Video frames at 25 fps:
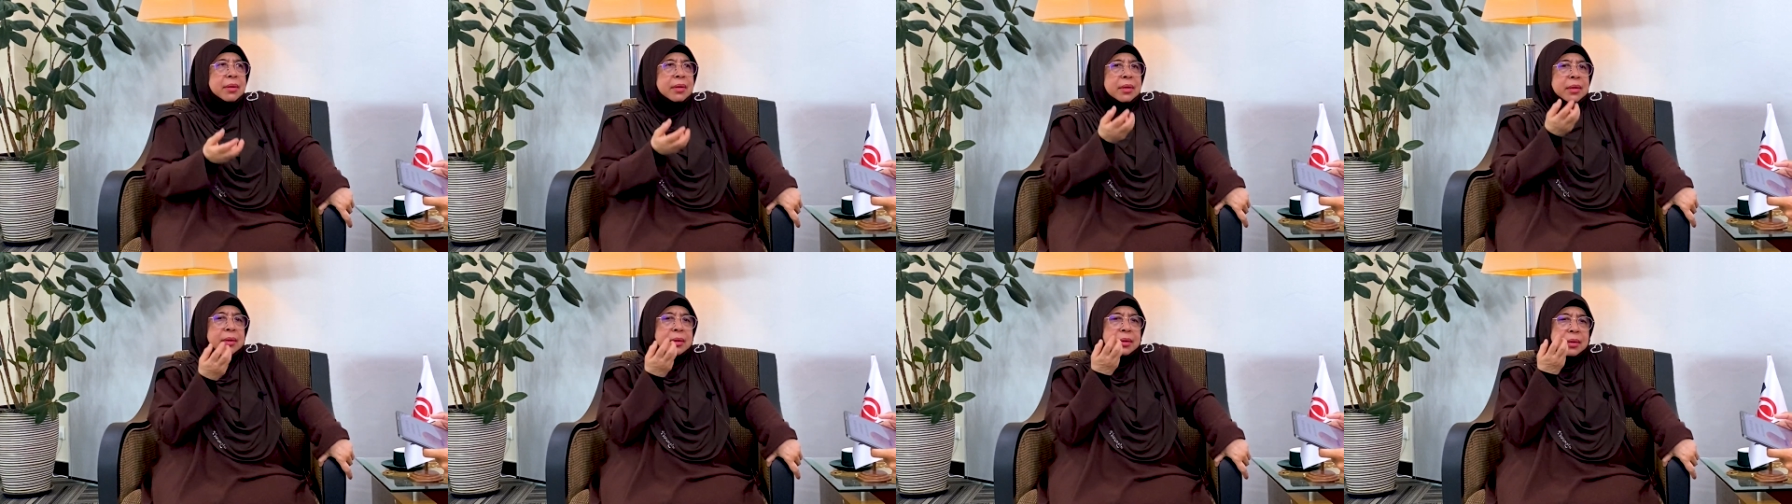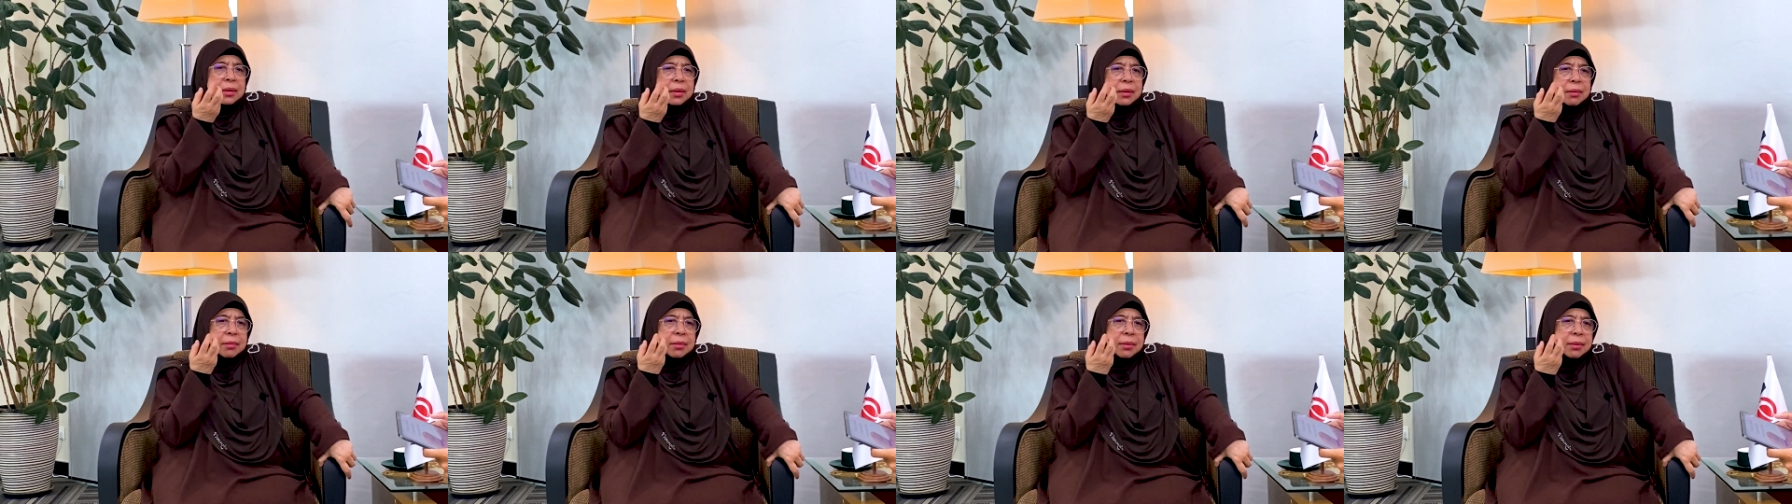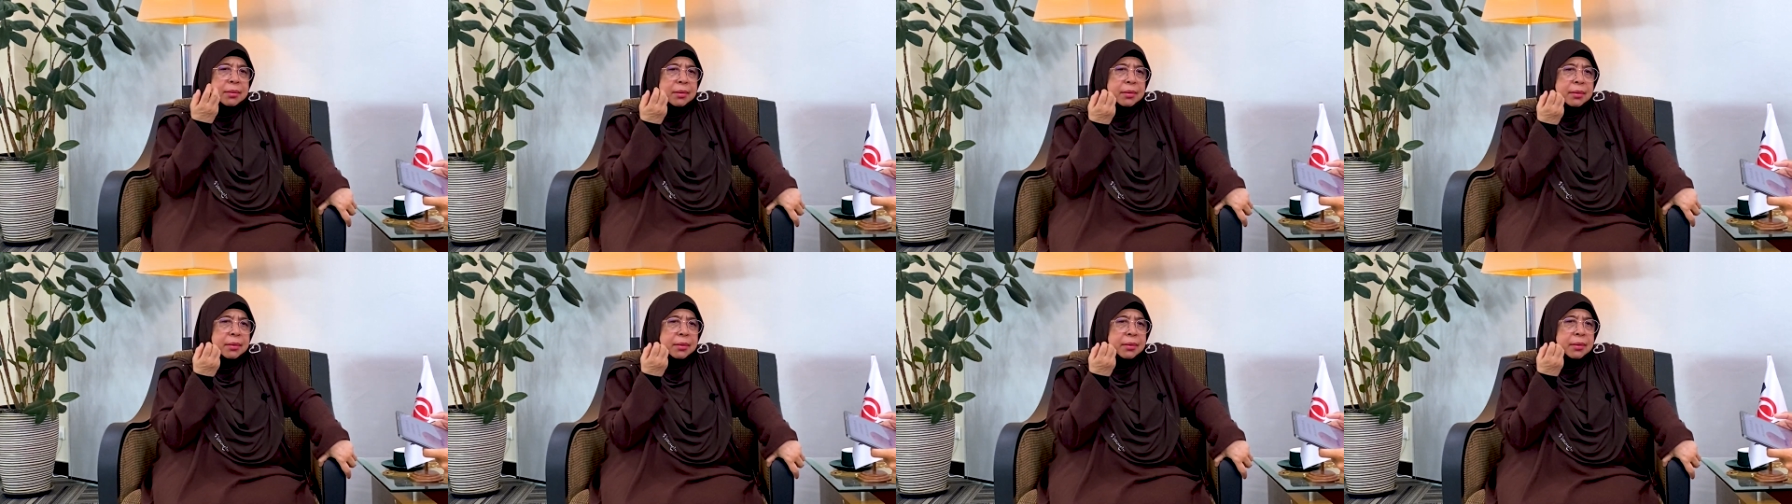in
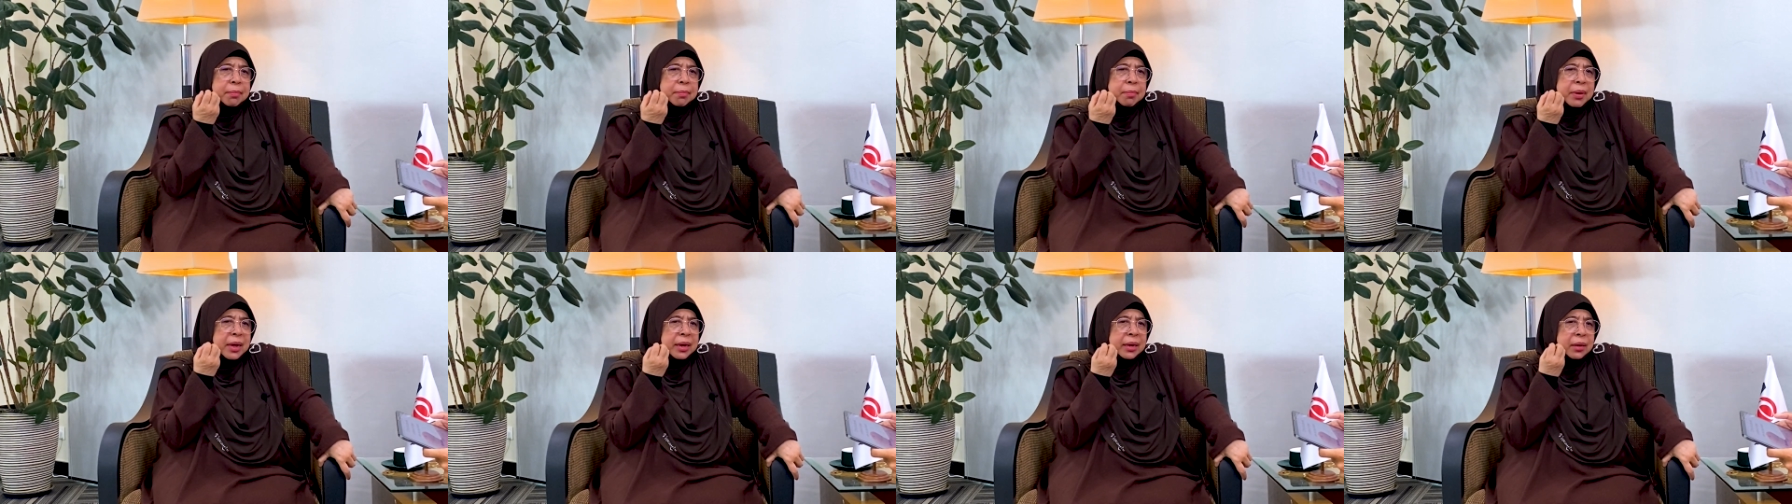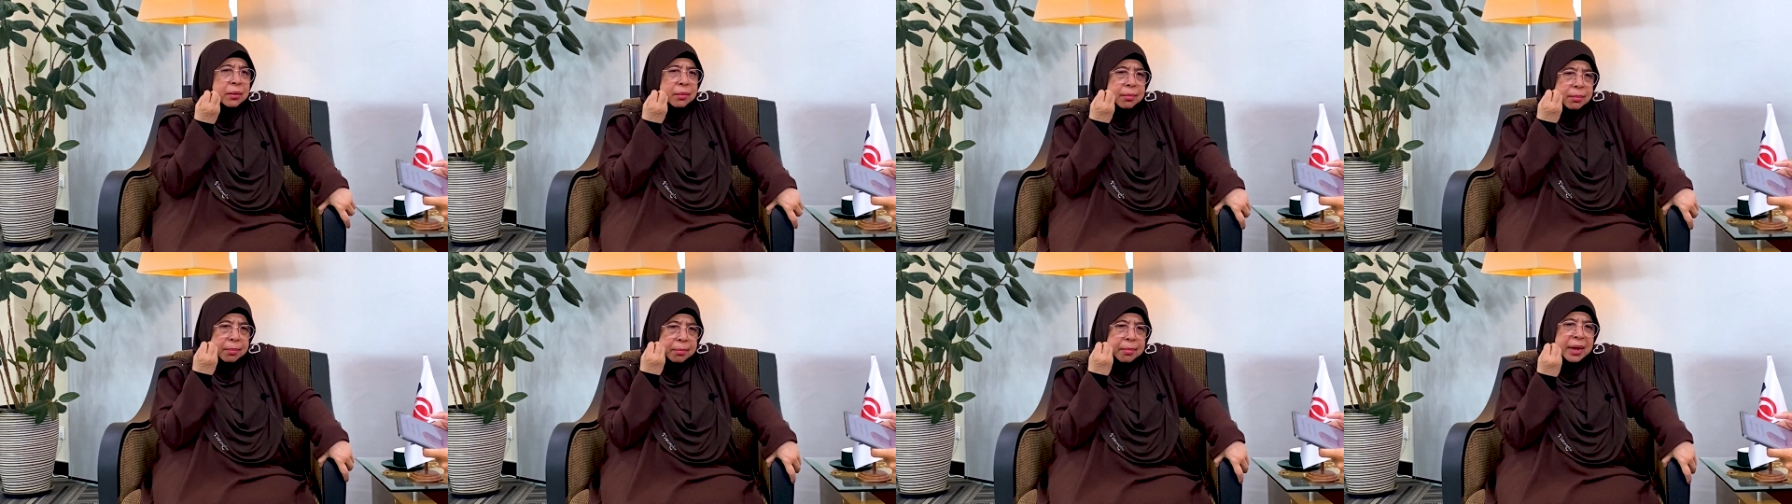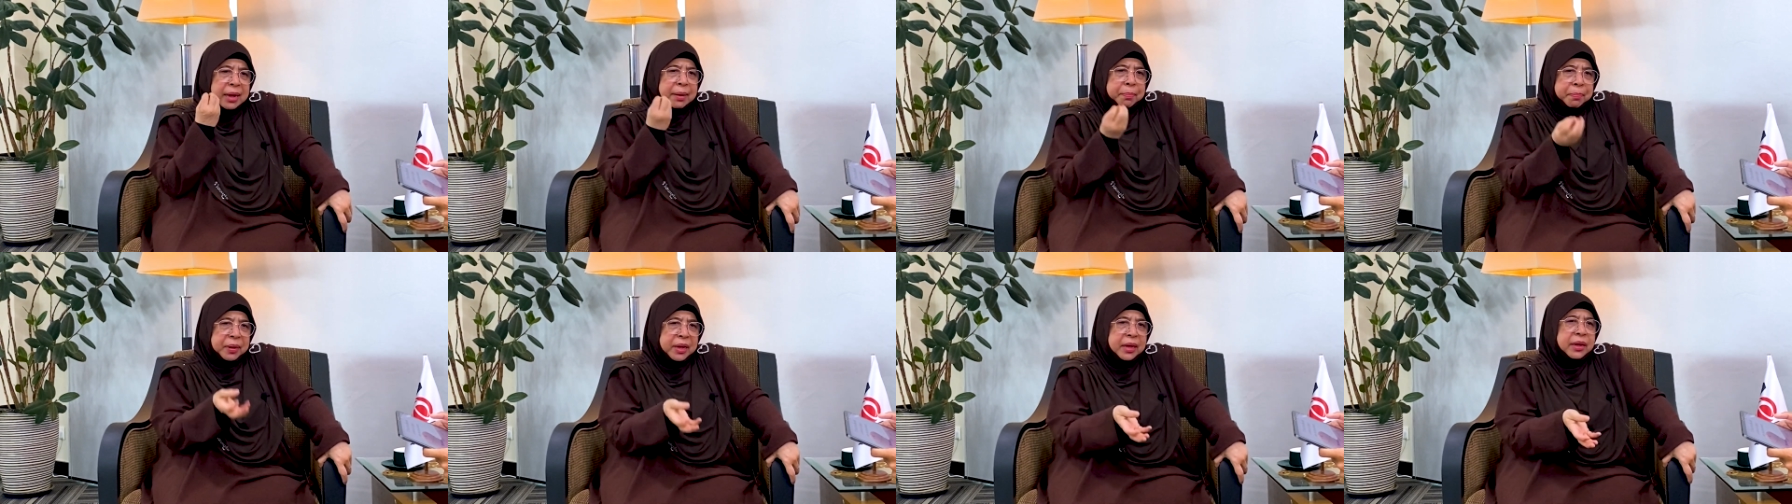my
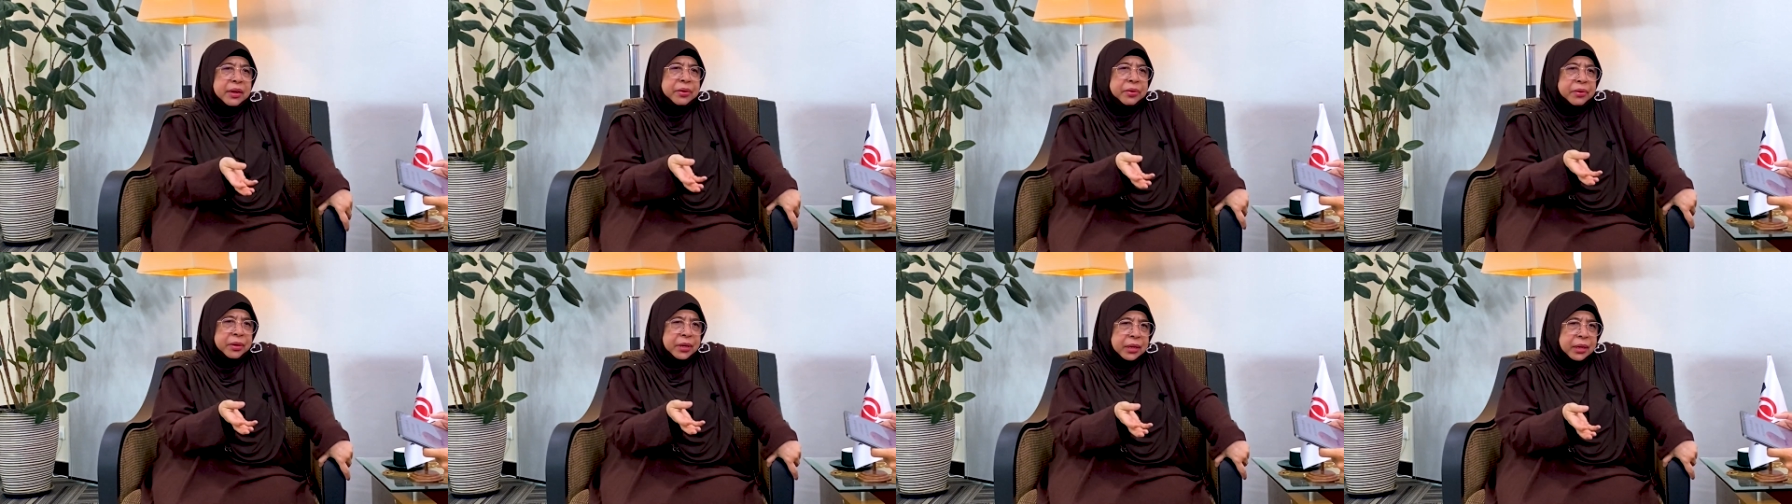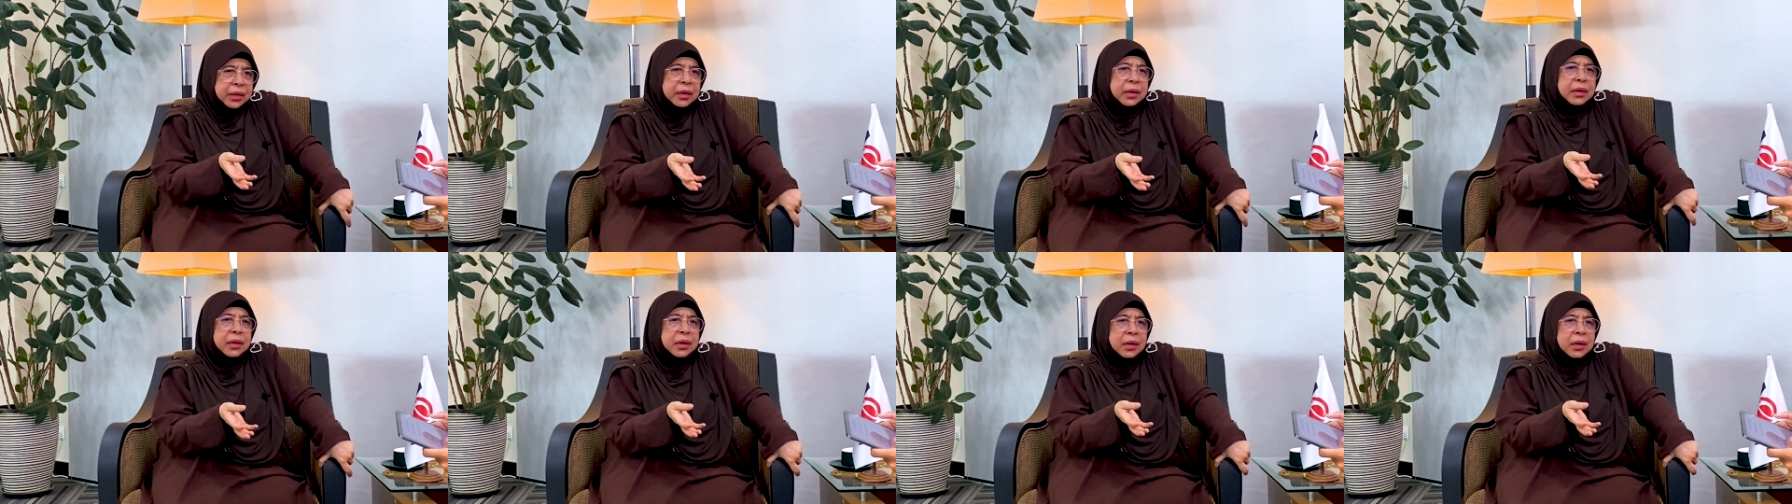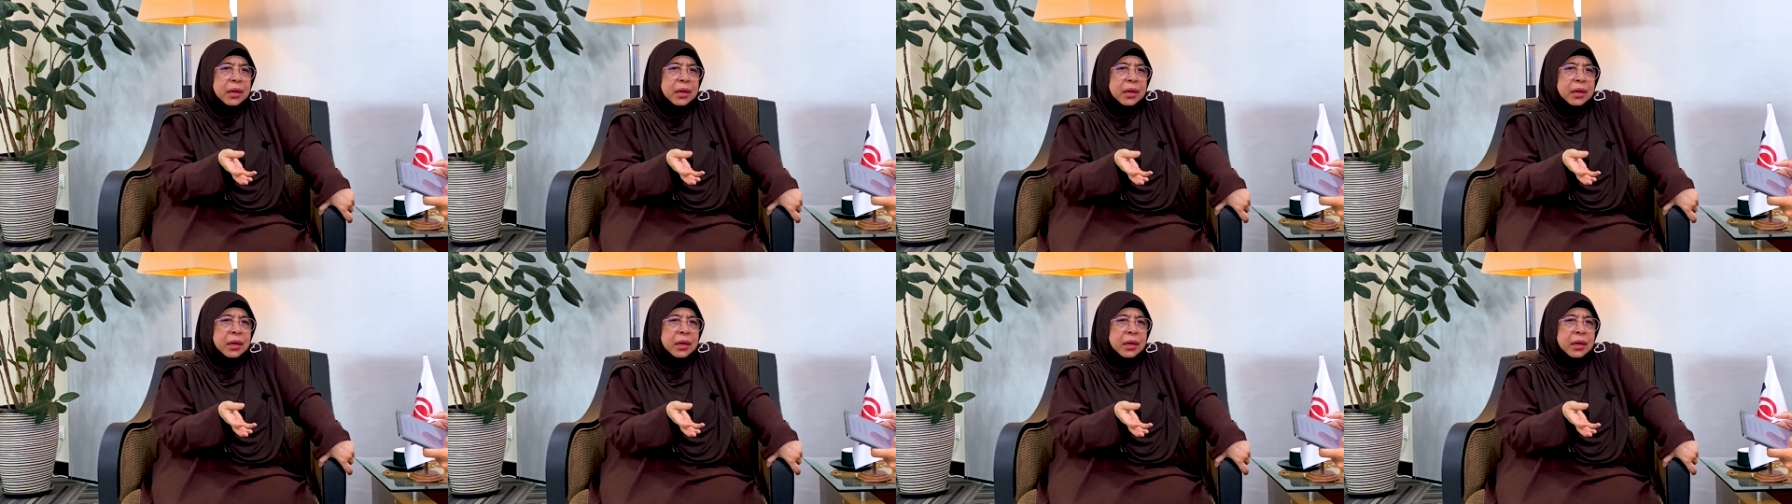PhD,